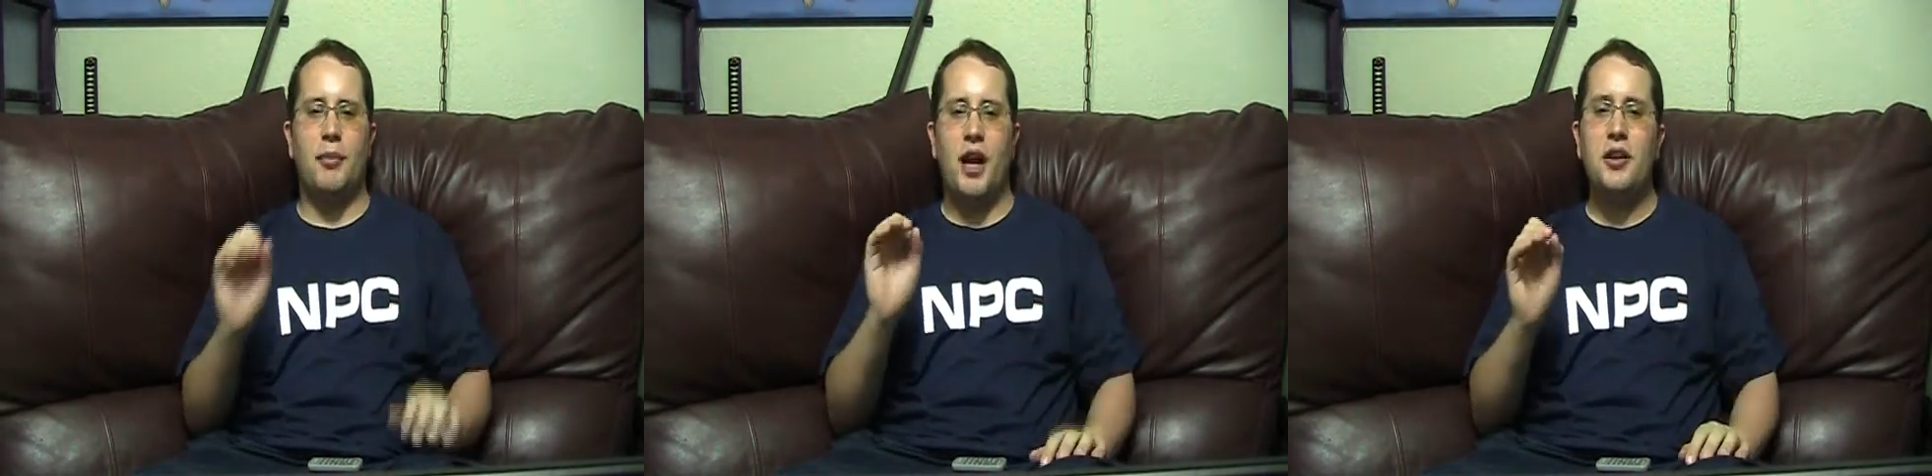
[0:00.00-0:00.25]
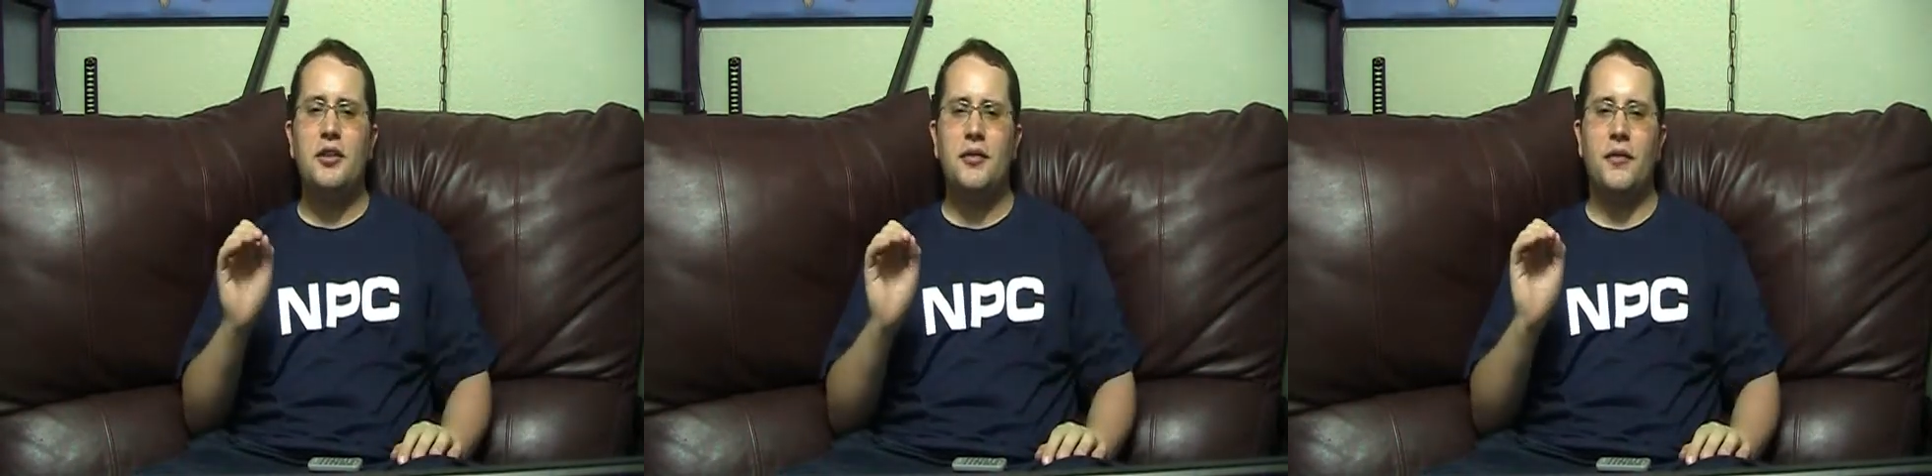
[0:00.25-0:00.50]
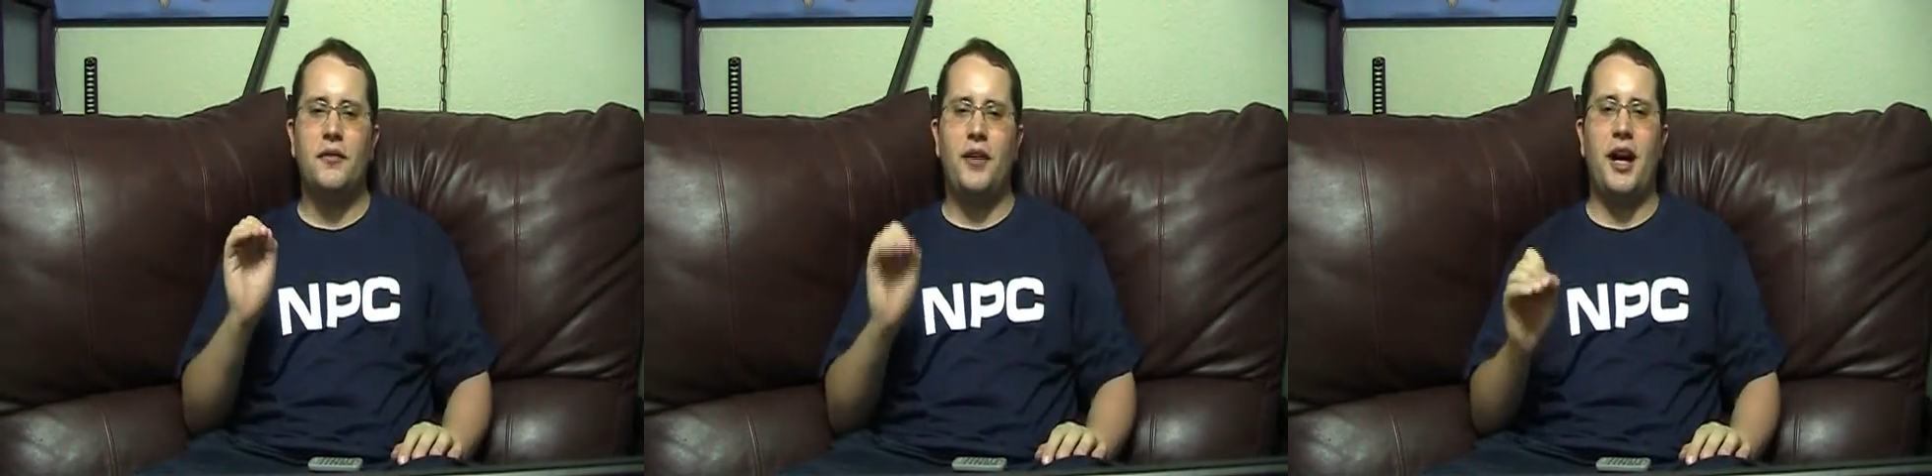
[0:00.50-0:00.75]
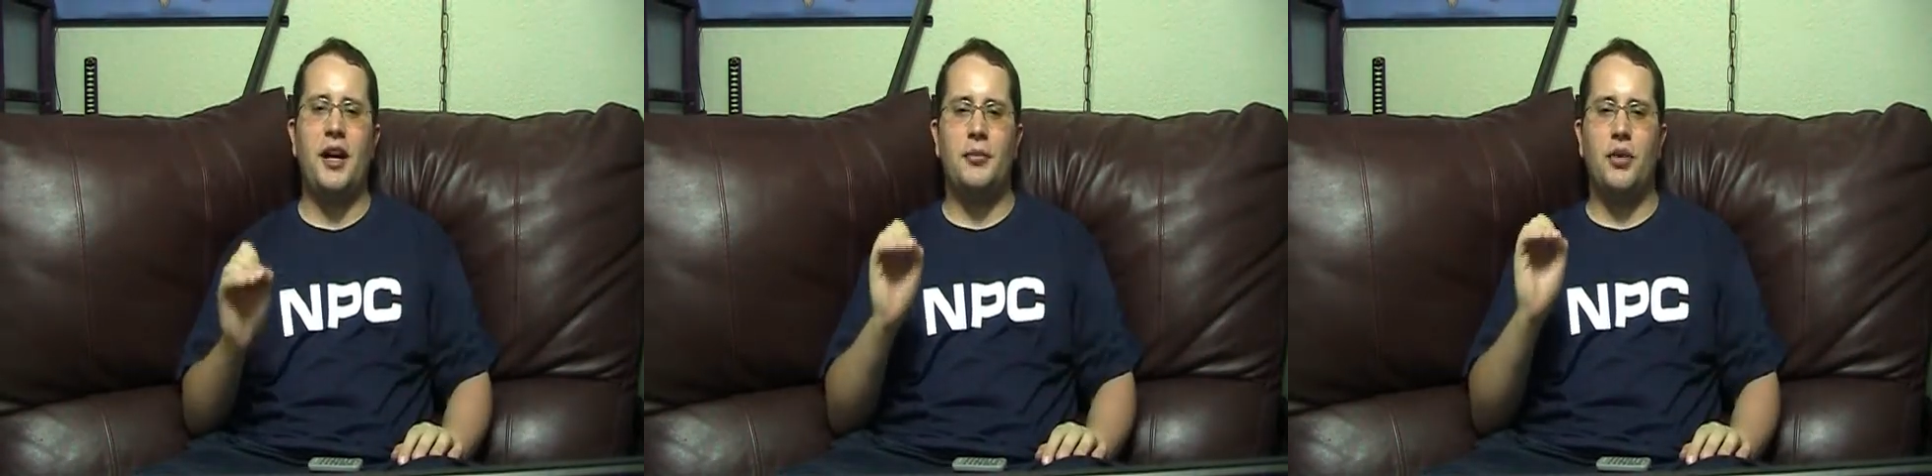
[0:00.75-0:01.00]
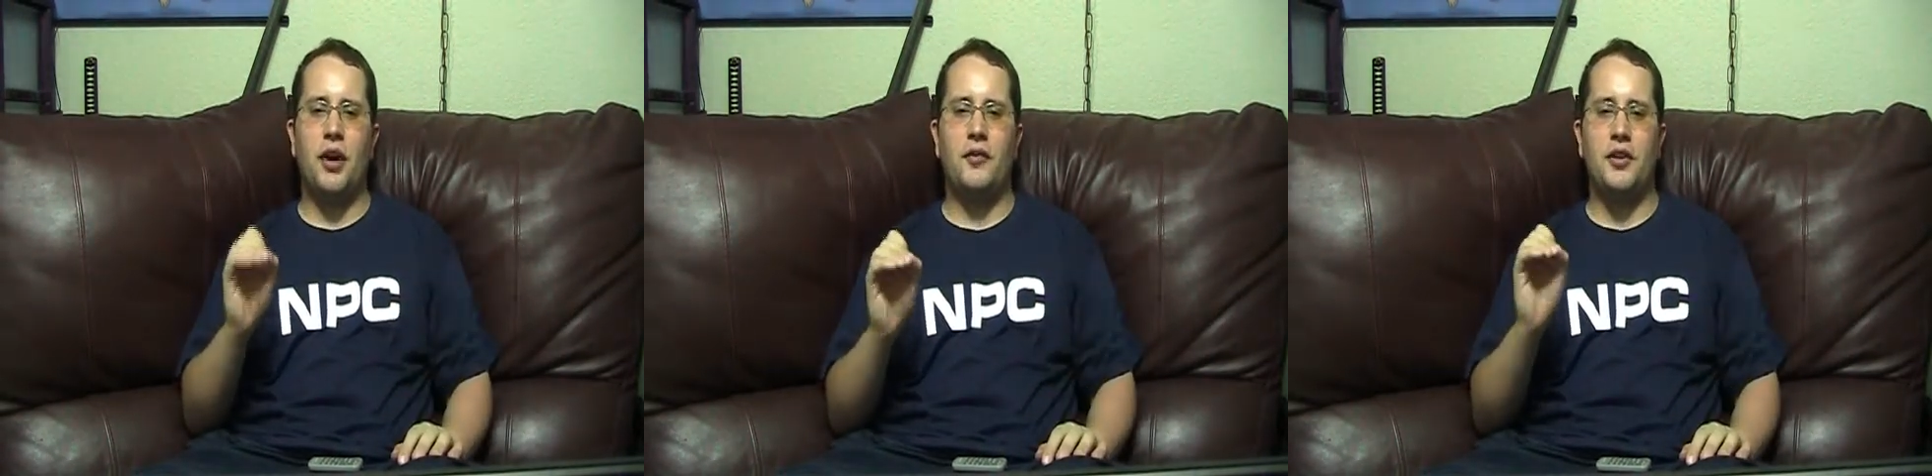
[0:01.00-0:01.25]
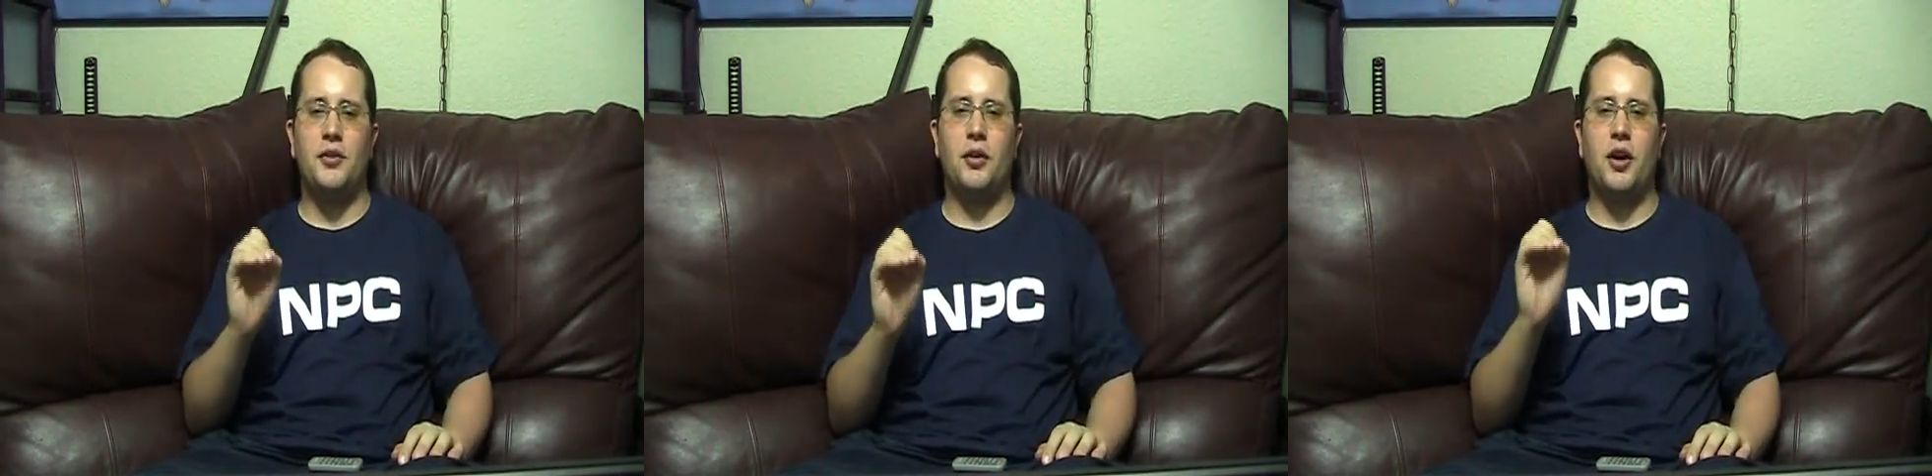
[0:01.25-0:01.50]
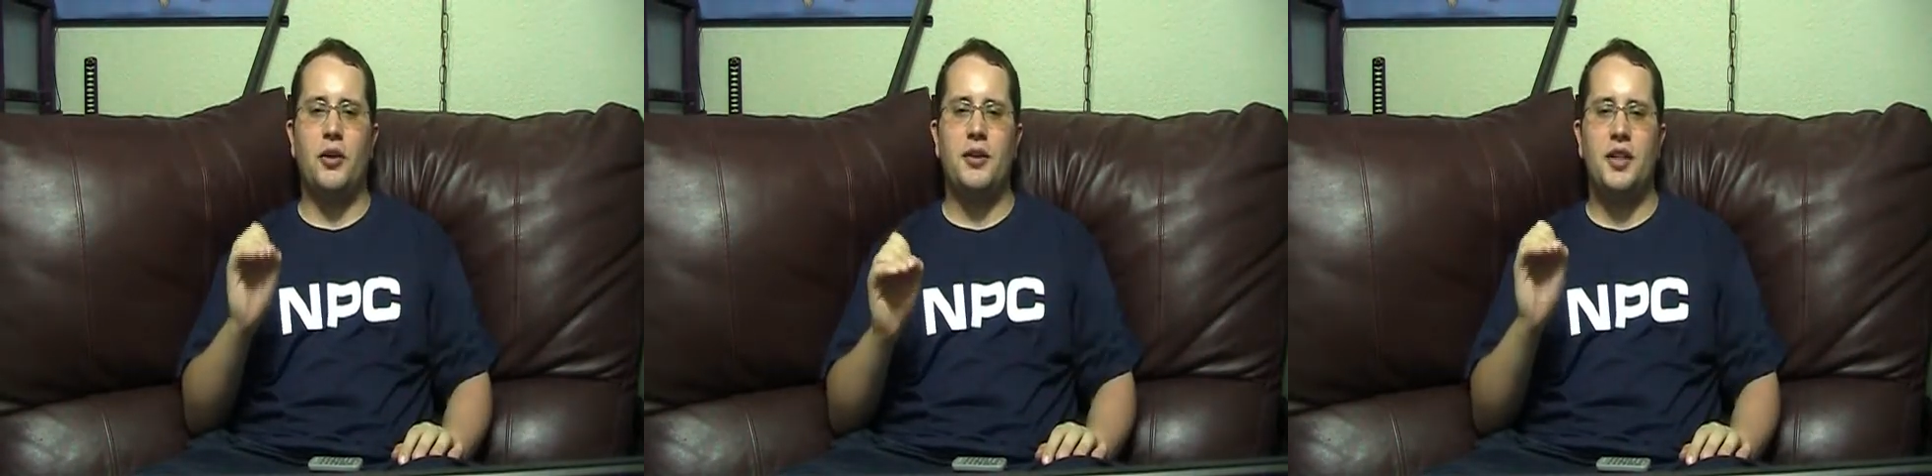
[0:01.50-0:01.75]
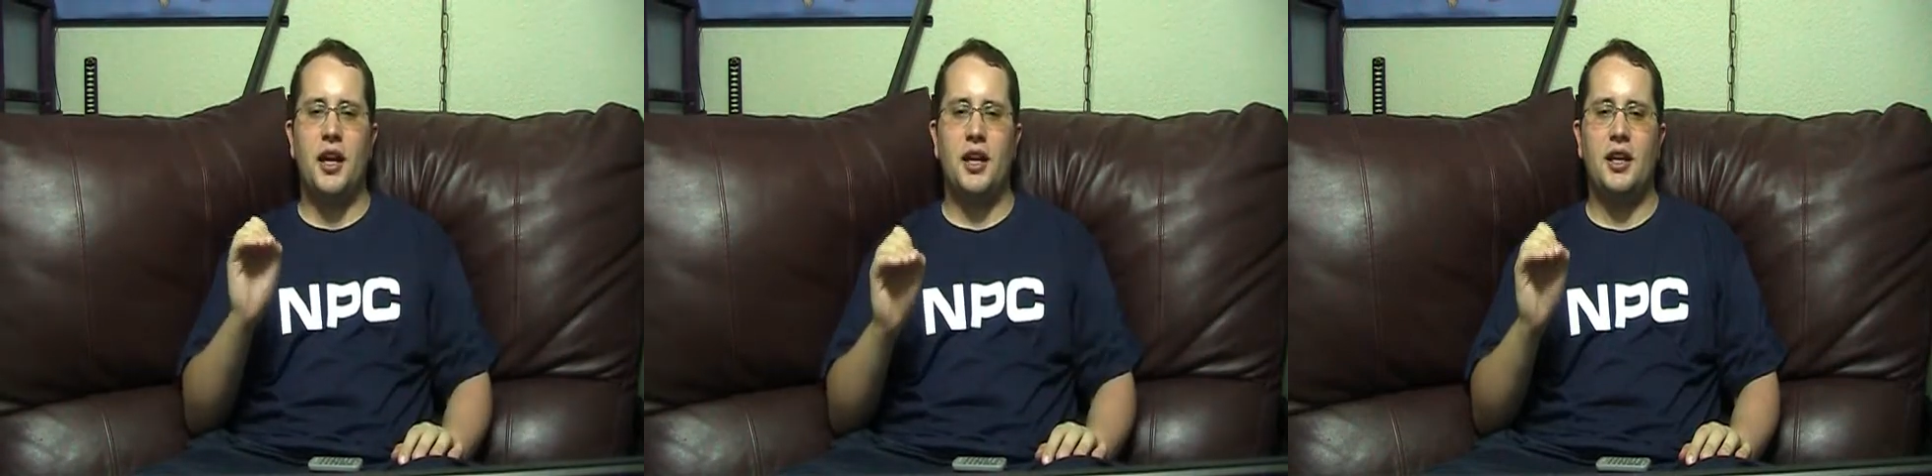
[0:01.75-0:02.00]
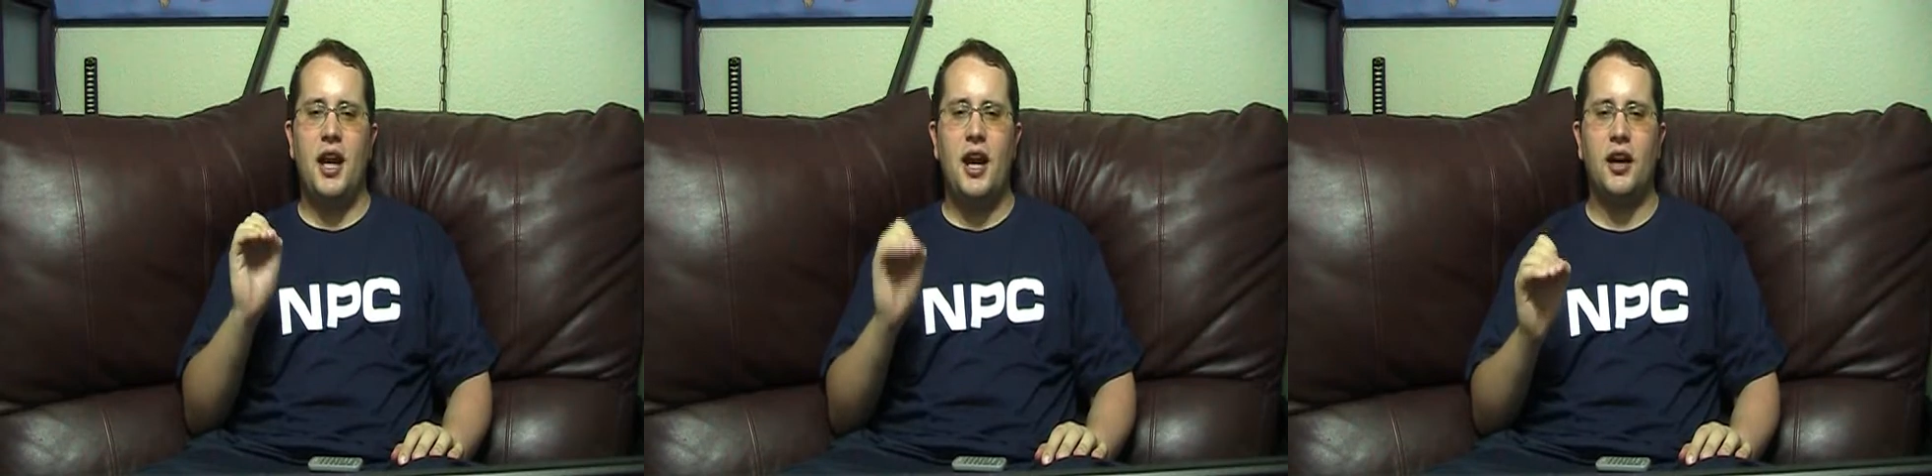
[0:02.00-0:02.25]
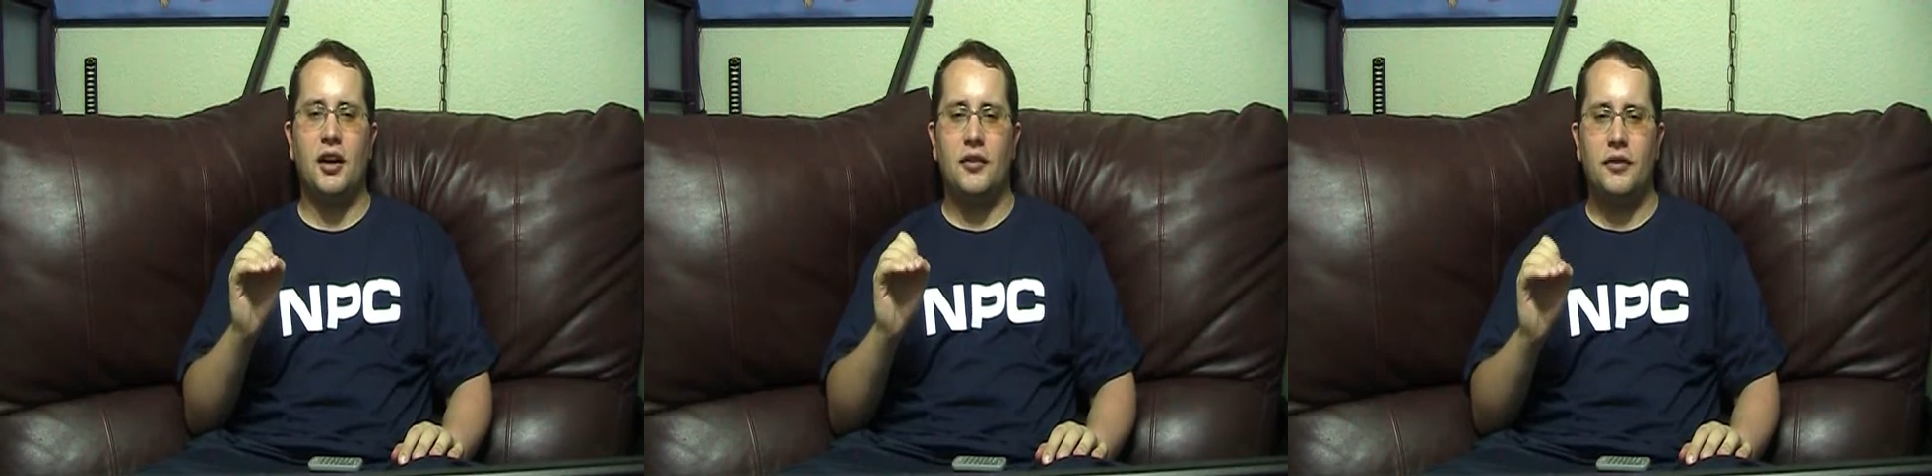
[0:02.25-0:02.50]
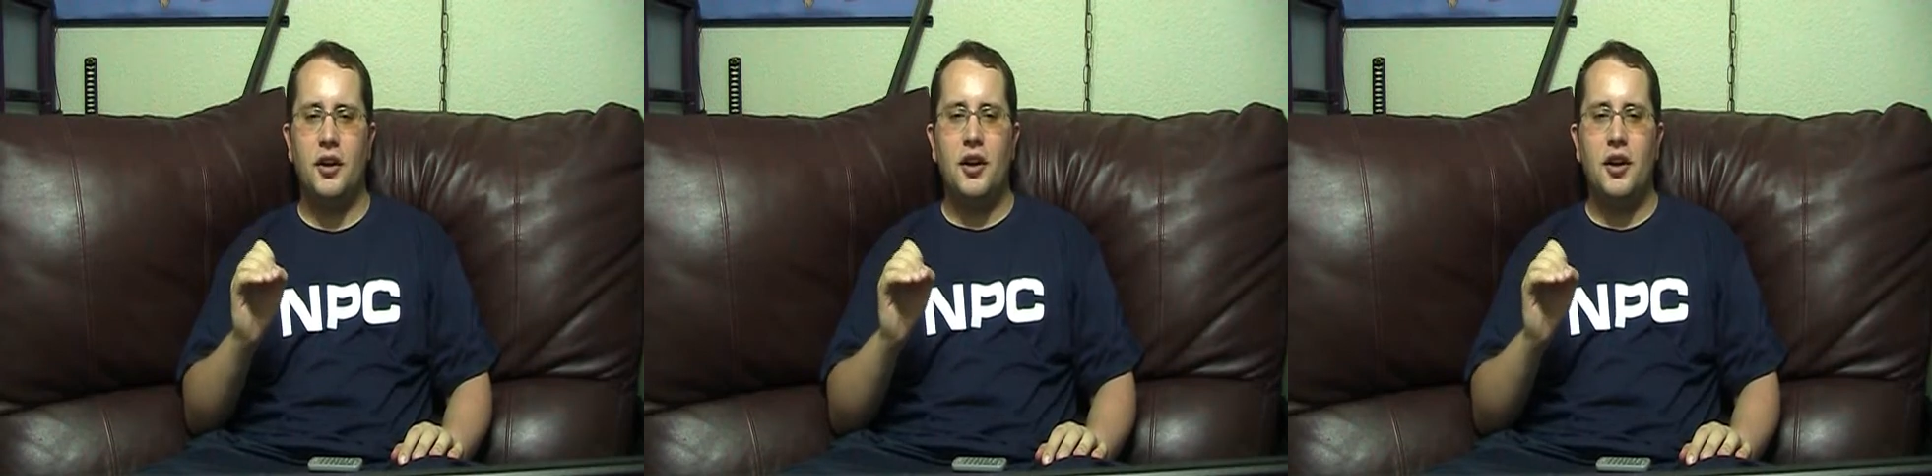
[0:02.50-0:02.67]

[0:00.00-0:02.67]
Matters of divine providence were always taken care of,